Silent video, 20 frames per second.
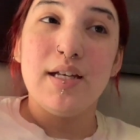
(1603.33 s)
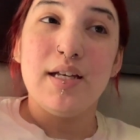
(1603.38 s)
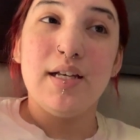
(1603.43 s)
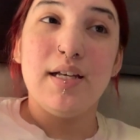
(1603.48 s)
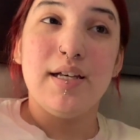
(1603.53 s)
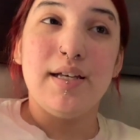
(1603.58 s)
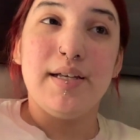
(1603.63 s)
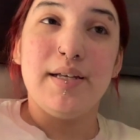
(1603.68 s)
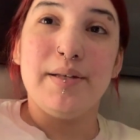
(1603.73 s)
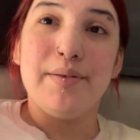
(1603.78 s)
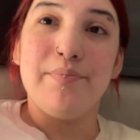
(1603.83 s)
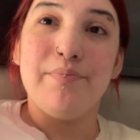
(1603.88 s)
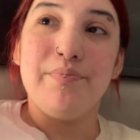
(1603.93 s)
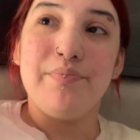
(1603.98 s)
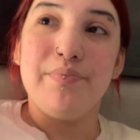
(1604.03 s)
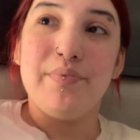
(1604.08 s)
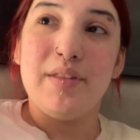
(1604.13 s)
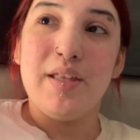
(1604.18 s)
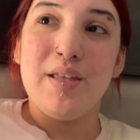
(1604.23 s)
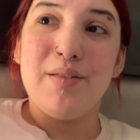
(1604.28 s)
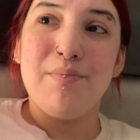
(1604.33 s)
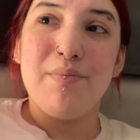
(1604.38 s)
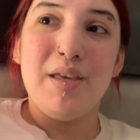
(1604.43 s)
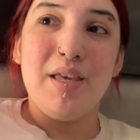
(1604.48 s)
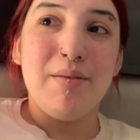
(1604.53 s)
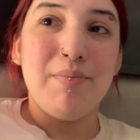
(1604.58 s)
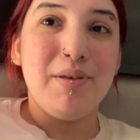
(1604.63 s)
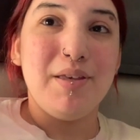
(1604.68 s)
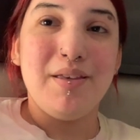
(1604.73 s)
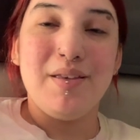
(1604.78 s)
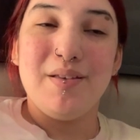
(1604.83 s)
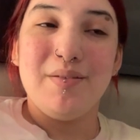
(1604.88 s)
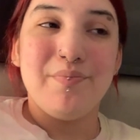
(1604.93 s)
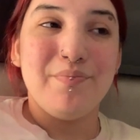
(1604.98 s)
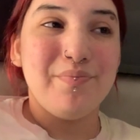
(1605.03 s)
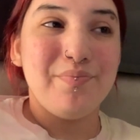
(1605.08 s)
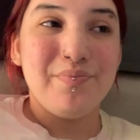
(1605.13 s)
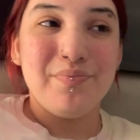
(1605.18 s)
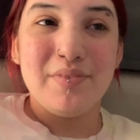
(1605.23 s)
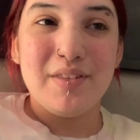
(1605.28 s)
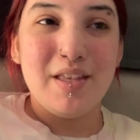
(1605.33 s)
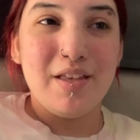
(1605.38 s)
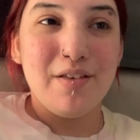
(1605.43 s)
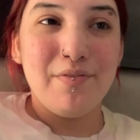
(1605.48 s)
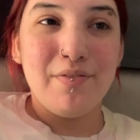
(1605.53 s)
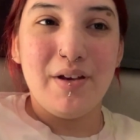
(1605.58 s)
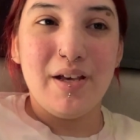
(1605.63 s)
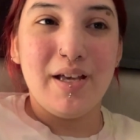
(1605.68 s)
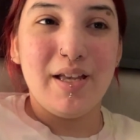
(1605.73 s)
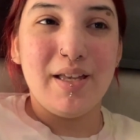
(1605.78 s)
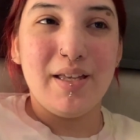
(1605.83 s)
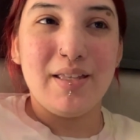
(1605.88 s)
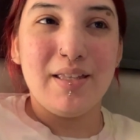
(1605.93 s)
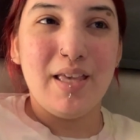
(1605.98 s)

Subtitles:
and maybe if I